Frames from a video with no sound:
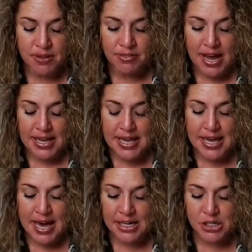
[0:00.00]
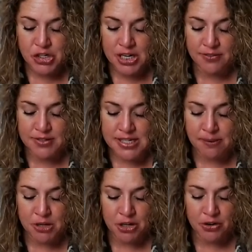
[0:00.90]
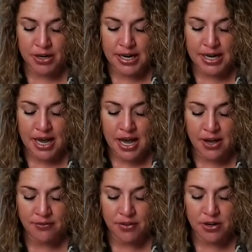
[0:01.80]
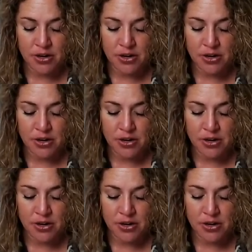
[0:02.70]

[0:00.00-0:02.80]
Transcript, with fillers: that he had achieved some degree of